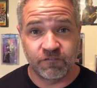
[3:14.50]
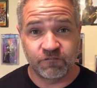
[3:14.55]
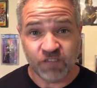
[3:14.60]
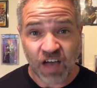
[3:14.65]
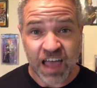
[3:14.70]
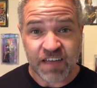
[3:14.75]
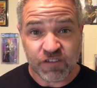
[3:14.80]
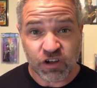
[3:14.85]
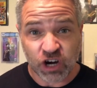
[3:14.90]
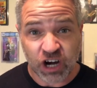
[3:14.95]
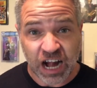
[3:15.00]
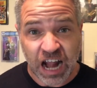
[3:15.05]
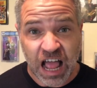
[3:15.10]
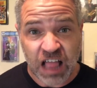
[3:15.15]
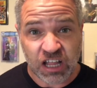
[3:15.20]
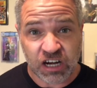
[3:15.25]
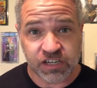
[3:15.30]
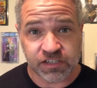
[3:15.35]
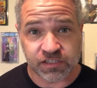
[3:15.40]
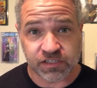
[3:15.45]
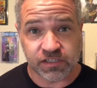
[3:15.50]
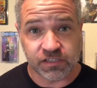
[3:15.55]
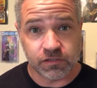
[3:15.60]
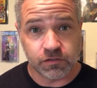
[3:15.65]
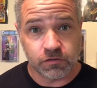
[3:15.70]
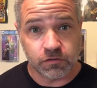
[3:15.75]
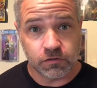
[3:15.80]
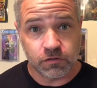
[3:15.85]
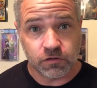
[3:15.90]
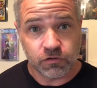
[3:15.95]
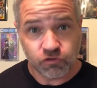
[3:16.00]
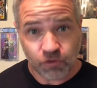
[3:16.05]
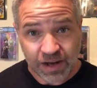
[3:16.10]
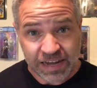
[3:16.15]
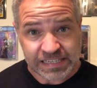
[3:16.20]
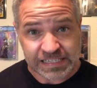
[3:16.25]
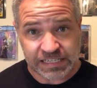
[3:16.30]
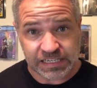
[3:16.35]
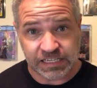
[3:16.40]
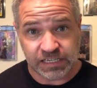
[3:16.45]
$500,
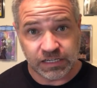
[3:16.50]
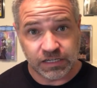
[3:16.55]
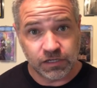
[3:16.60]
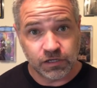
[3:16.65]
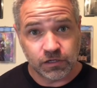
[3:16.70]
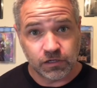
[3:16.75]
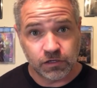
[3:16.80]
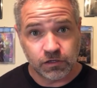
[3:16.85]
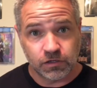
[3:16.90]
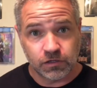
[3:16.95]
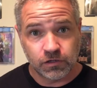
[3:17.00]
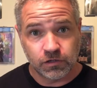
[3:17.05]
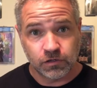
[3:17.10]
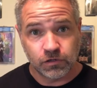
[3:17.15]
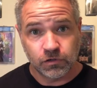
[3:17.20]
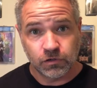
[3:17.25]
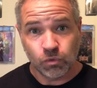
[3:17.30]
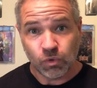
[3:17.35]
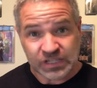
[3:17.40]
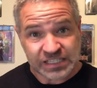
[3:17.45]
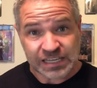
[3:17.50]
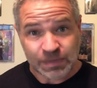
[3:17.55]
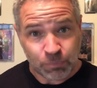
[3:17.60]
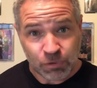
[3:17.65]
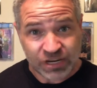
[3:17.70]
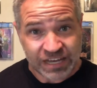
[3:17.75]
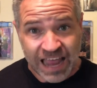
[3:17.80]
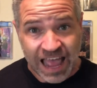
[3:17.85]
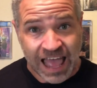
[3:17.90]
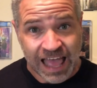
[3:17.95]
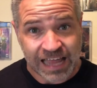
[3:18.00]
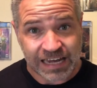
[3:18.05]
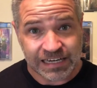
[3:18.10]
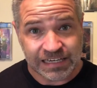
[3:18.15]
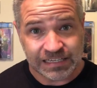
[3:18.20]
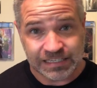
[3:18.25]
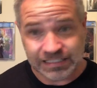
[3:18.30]
crazy. What's up with that?